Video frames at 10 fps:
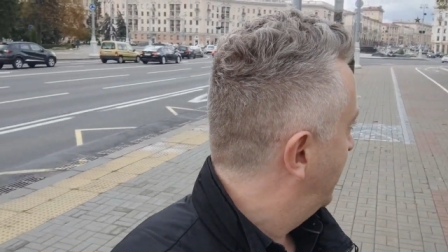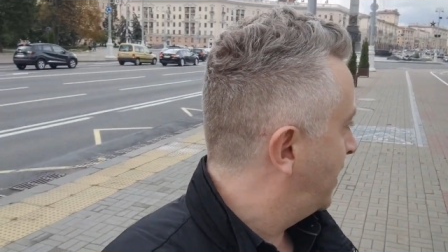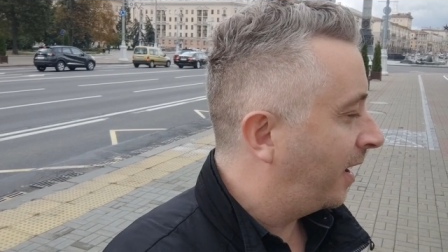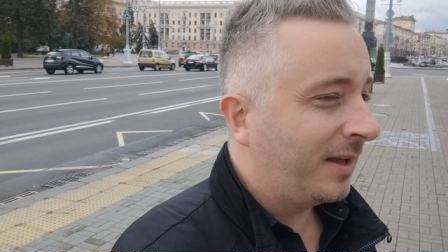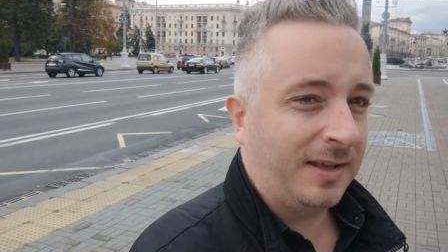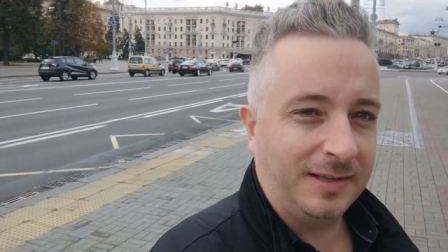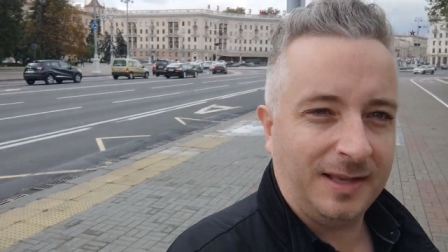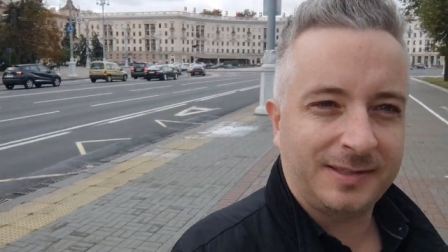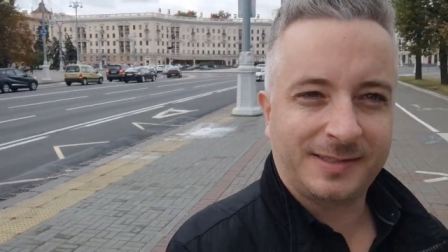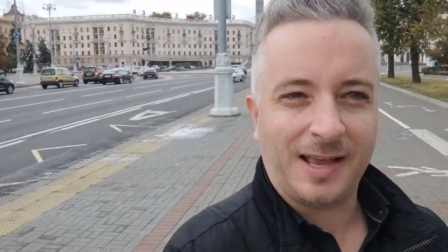But yeah,
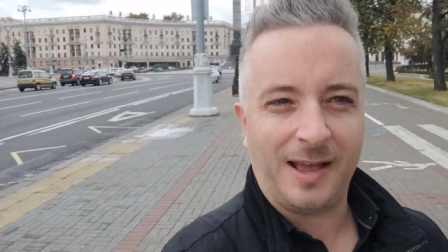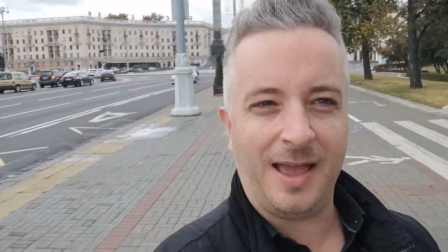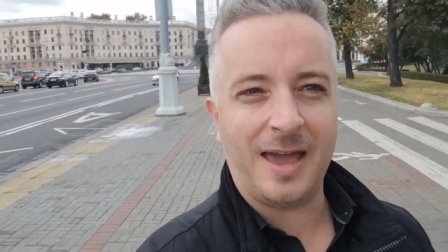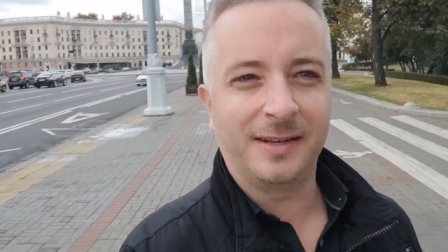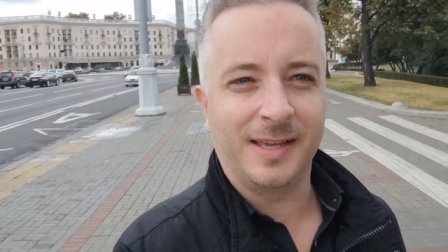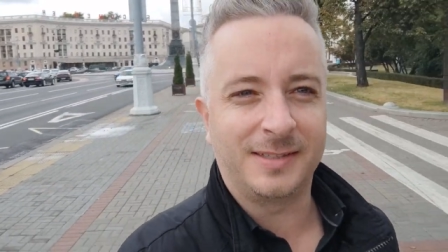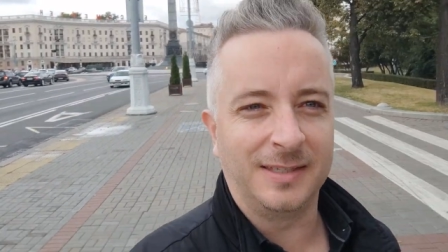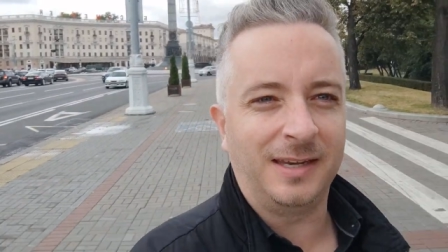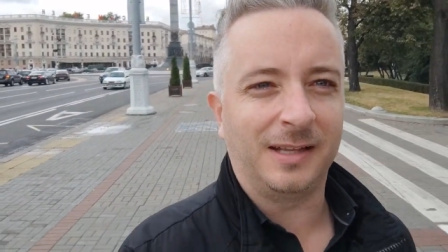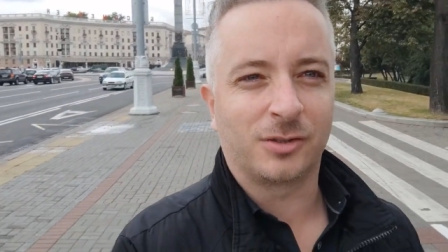it, it's uh, had a
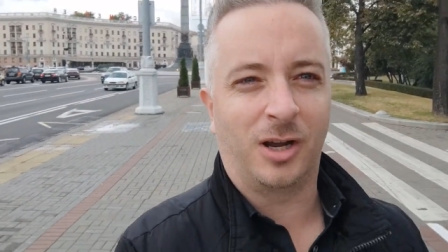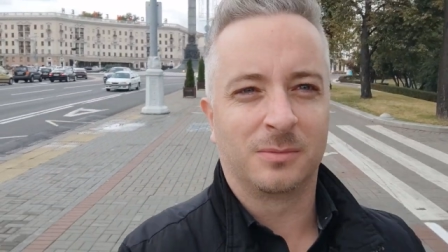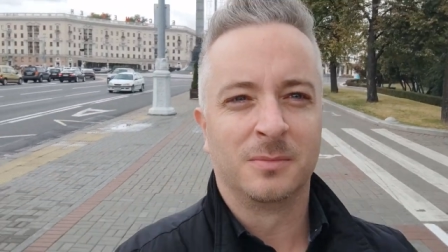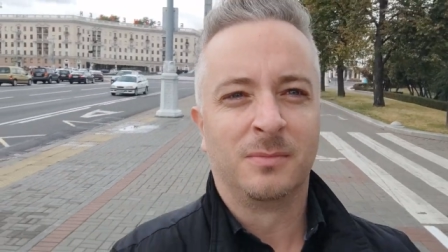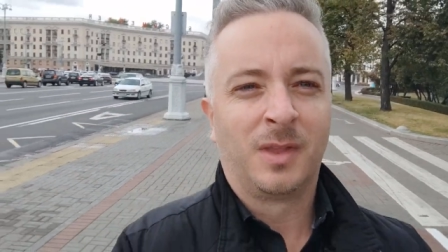decent innings, right?